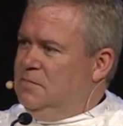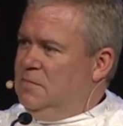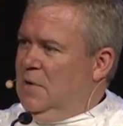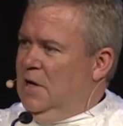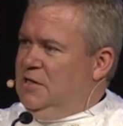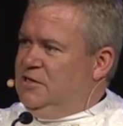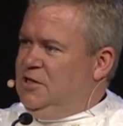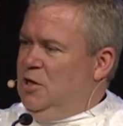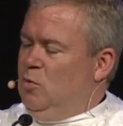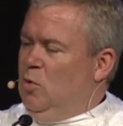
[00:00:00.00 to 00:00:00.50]

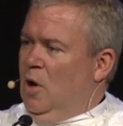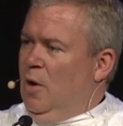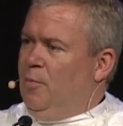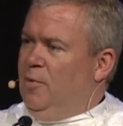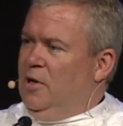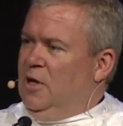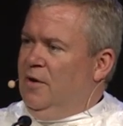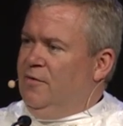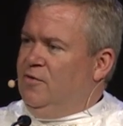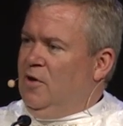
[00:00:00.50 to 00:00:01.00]
I see well
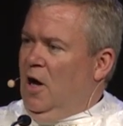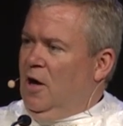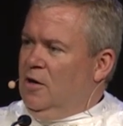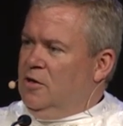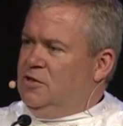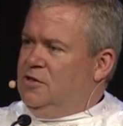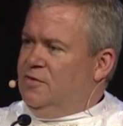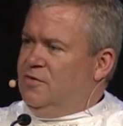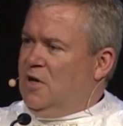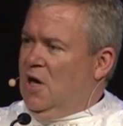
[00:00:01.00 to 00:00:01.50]
beloved
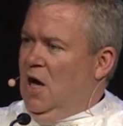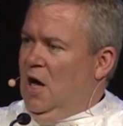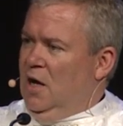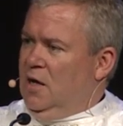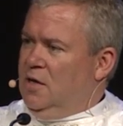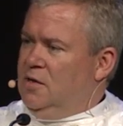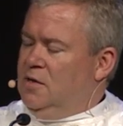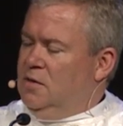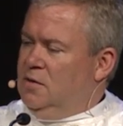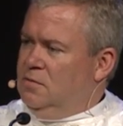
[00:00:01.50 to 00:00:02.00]
daughters of
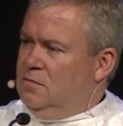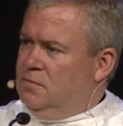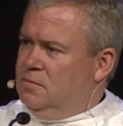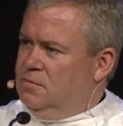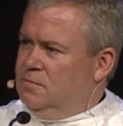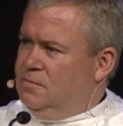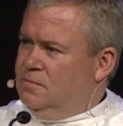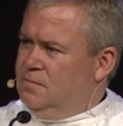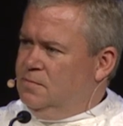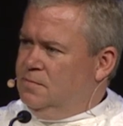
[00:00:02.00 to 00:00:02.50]
God
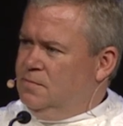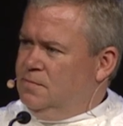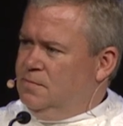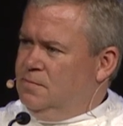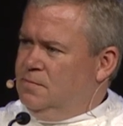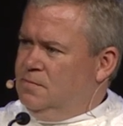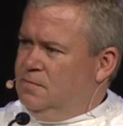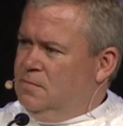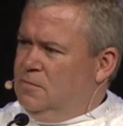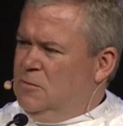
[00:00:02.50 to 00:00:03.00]

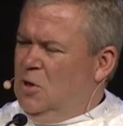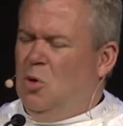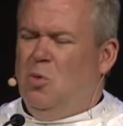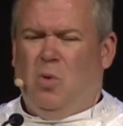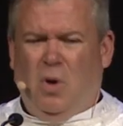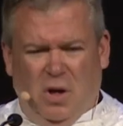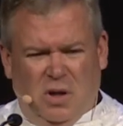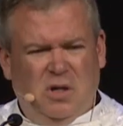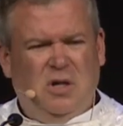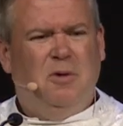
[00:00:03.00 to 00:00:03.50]
who
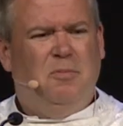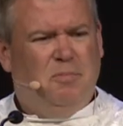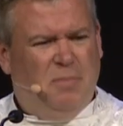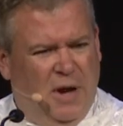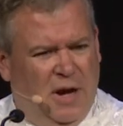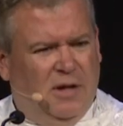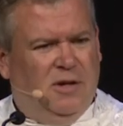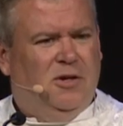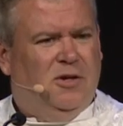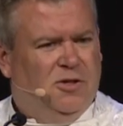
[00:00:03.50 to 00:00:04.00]
want
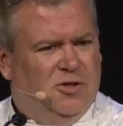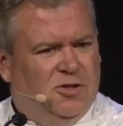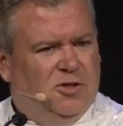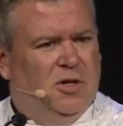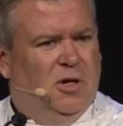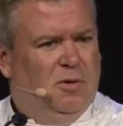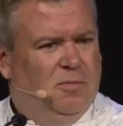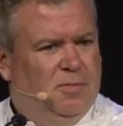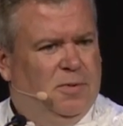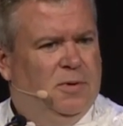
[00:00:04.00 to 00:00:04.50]

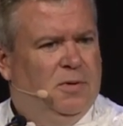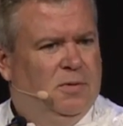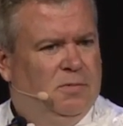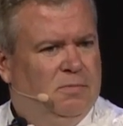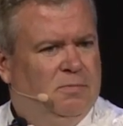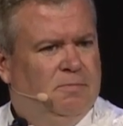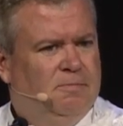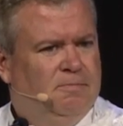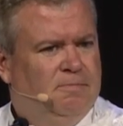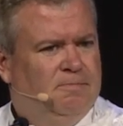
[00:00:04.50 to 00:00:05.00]
companionship
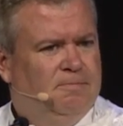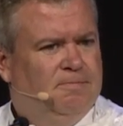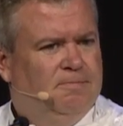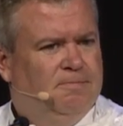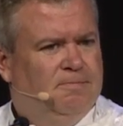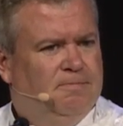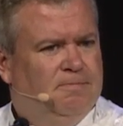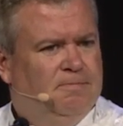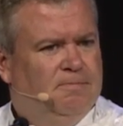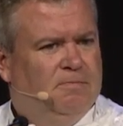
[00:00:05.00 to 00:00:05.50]

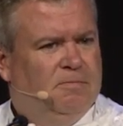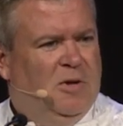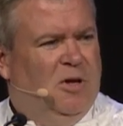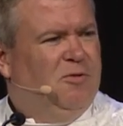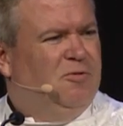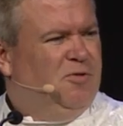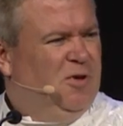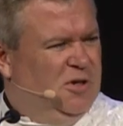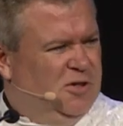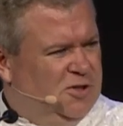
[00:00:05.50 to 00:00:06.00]

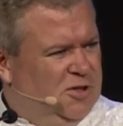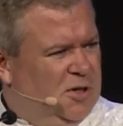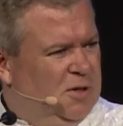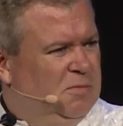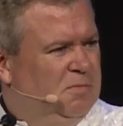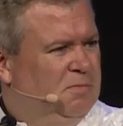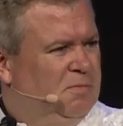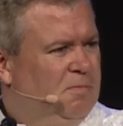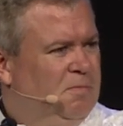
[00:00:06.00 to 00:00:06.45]
and friendship,